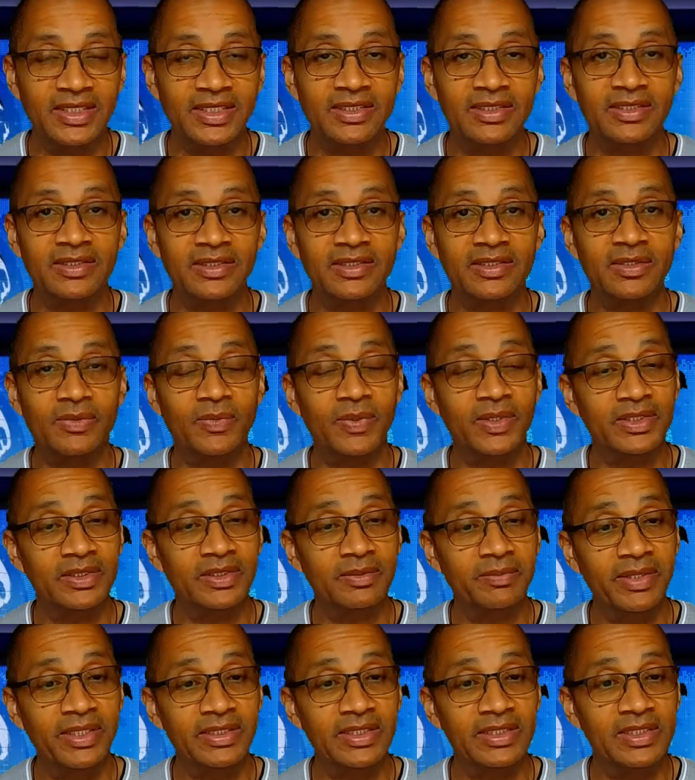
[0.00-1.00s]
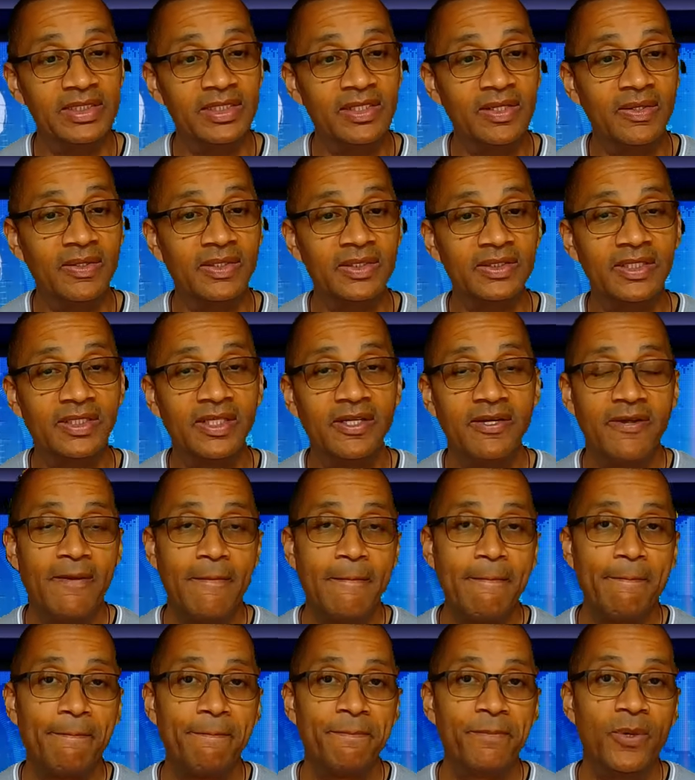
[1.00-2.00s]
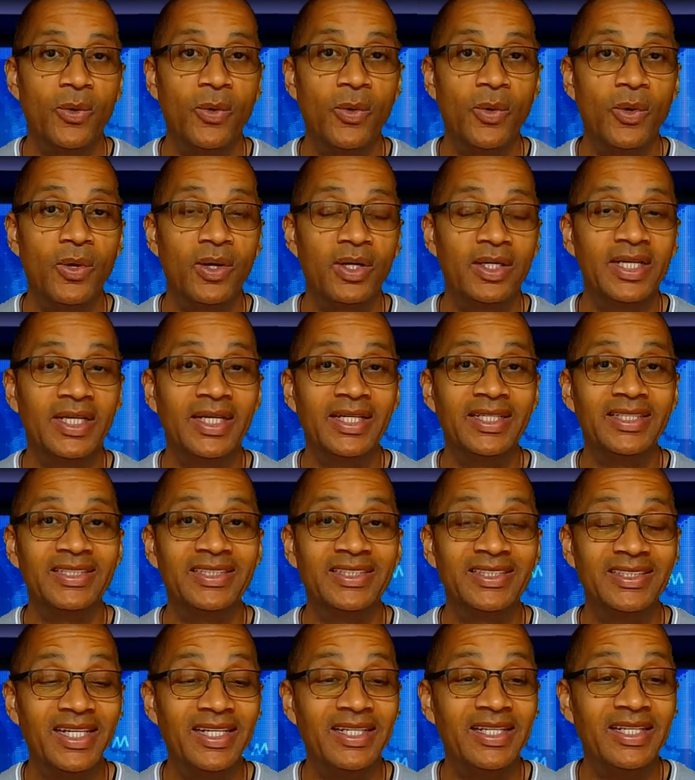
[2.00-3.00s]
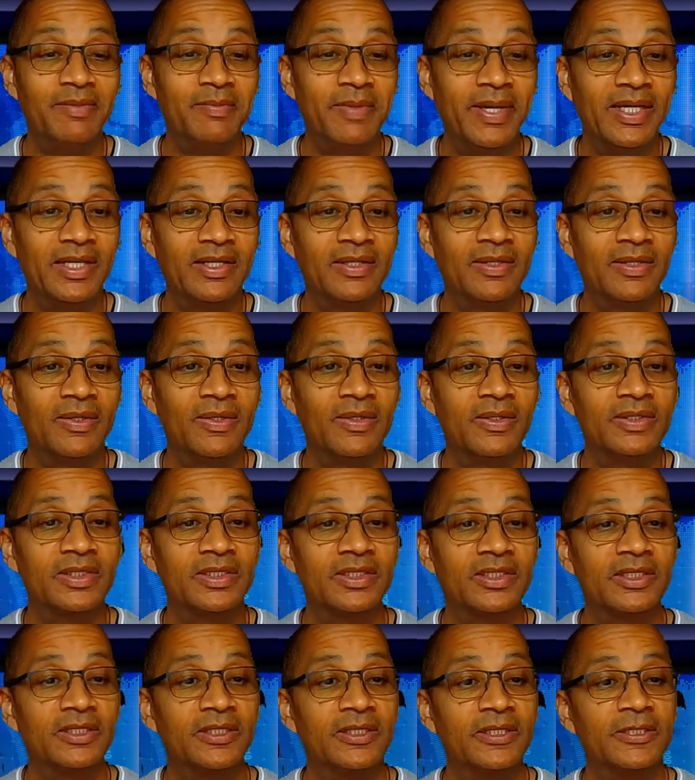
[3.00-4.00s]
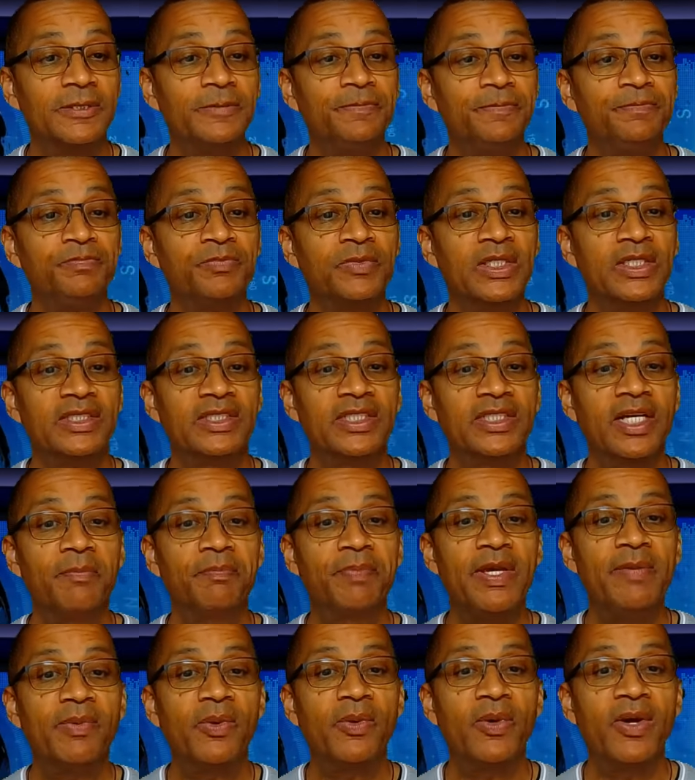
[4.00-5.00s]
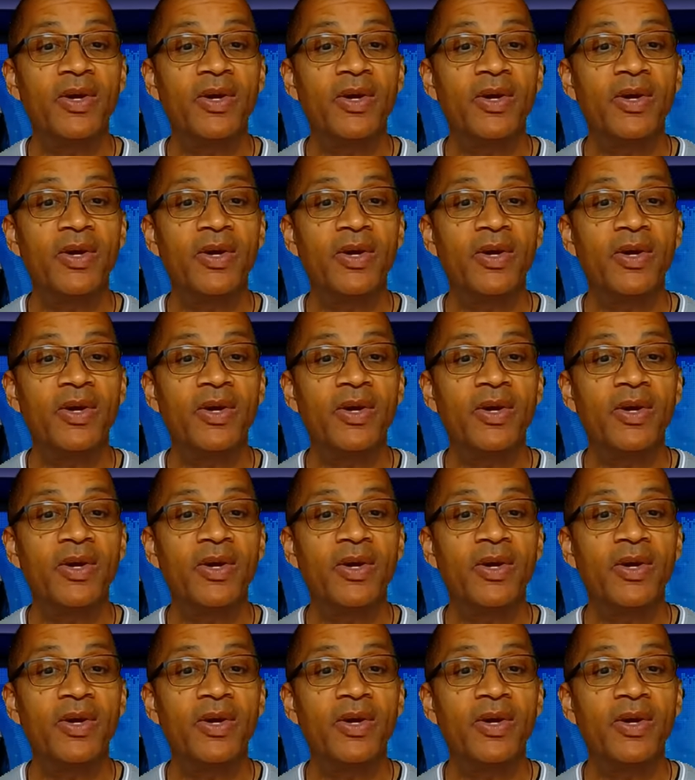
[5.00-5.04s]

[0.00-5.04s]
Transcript: and senators are the ones that make these laws, or at least say they're making laws. Some